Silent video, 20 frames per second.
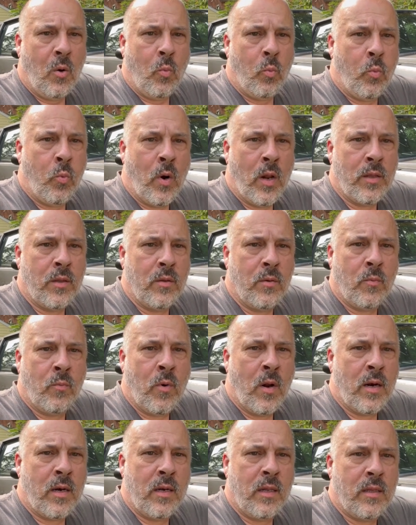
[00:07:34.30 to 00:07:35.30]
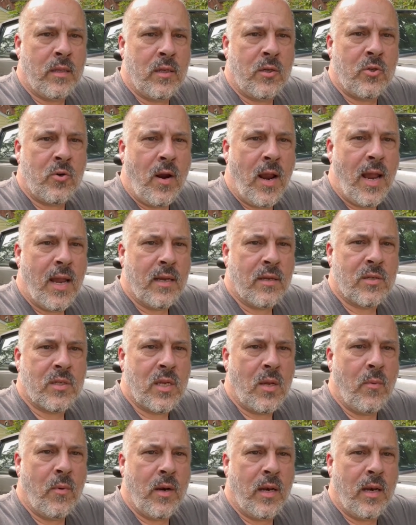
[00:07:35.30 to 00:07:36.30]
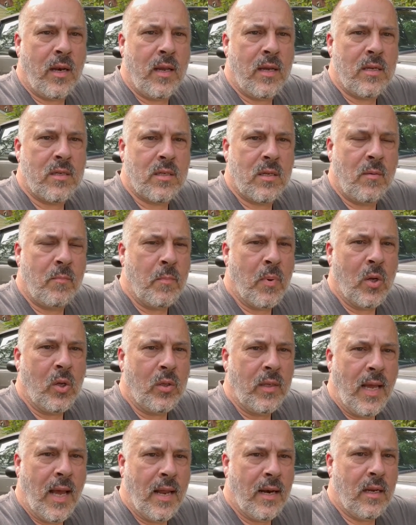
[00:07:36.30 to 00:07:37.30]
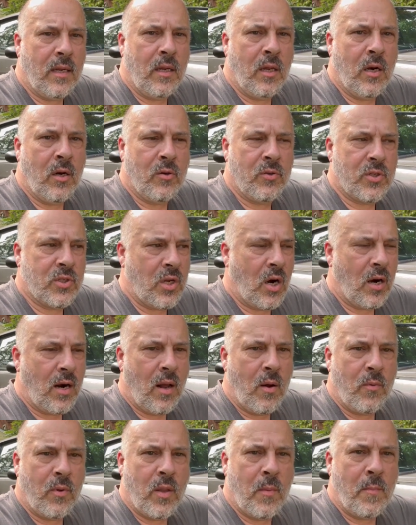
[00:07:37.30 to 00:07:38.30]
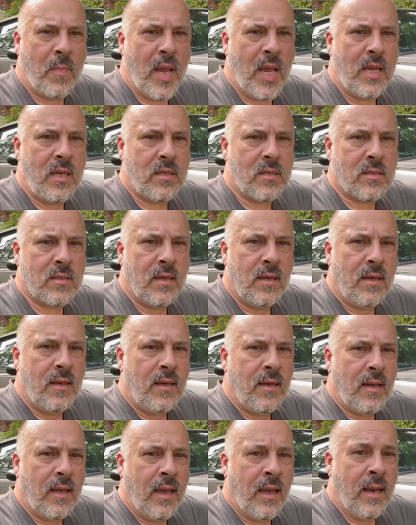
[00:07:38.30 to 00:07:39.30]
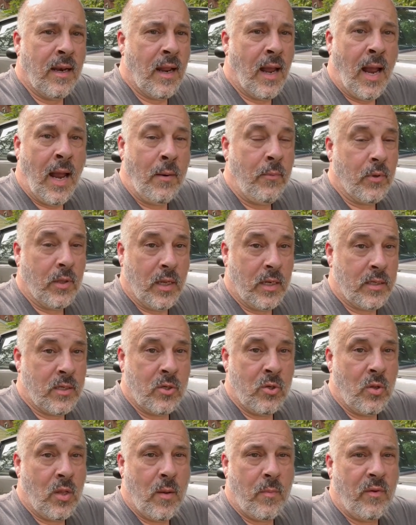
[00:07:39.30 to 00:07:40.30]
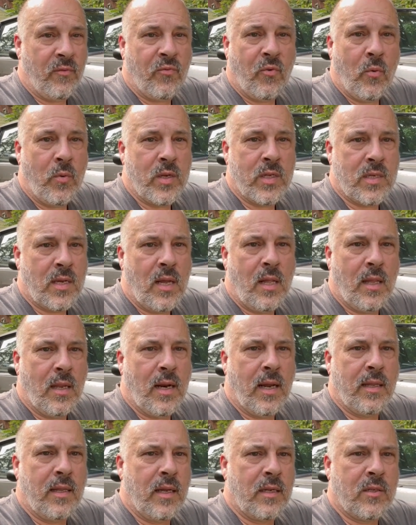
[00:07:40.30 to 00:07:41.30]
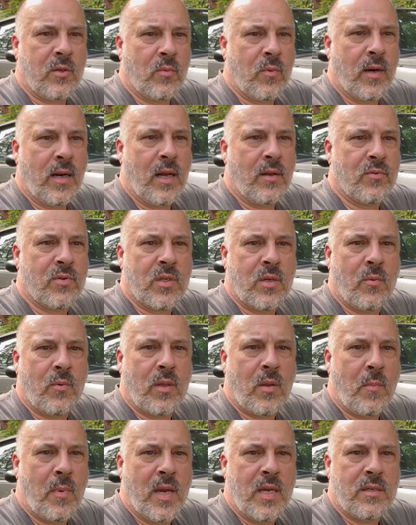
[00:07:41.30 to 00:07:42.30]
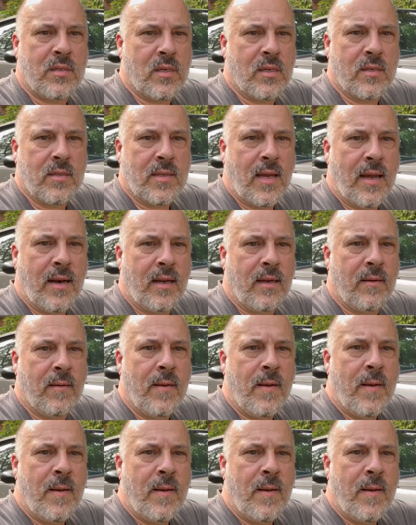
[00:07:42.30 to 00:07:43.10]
run it at the drag, see what it is, and build on it. Start out with a base, and I would like to do that before we sell it. I'd like to run out and see what the base is on it,